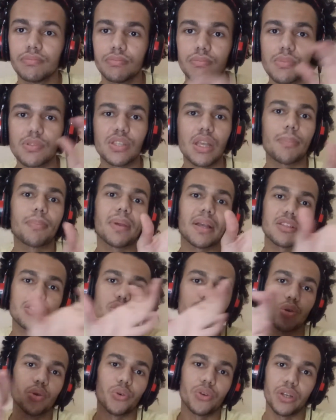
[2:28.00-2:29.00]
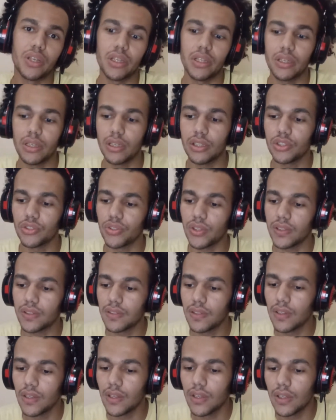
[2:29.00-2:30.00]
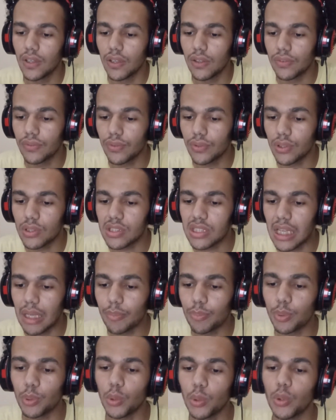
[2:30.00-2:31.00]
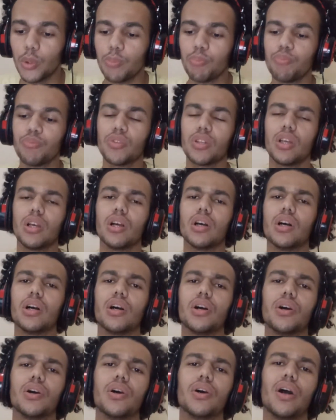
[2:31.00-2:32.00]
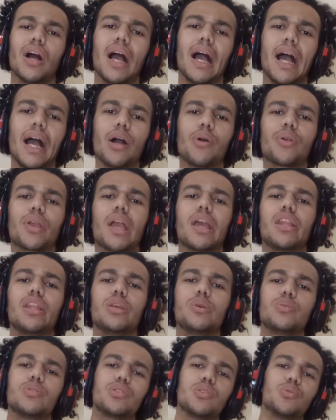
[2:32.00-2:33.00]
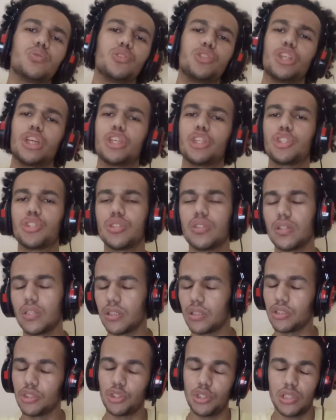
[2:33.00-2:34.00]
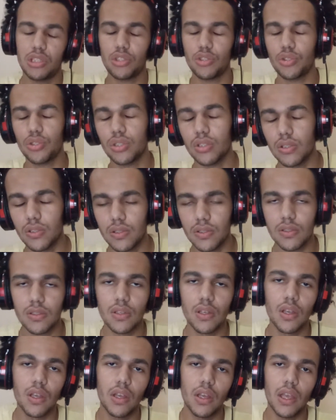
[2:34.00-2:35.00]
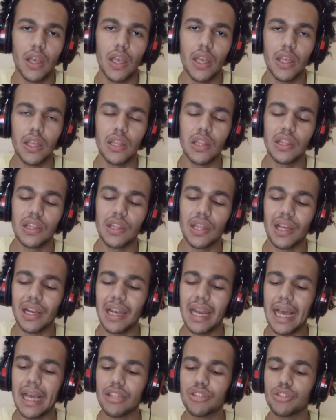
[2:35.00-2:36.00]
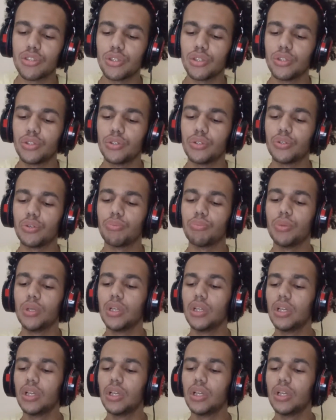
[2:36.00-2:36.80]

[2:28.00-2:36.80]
subcategory under it. For example, how can you use your gestures in the classroom?